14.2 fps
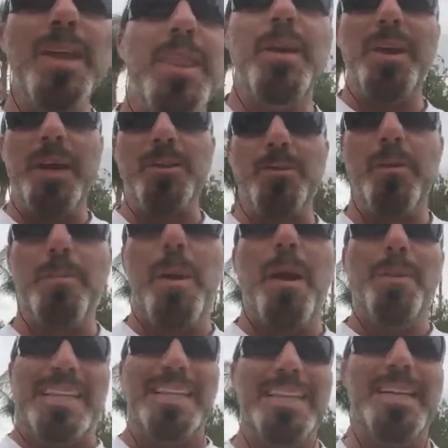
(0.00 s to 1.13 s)
we think because we
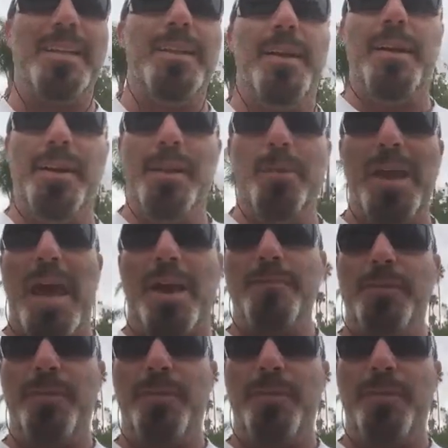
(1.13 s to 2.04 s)
publicly declared it that we have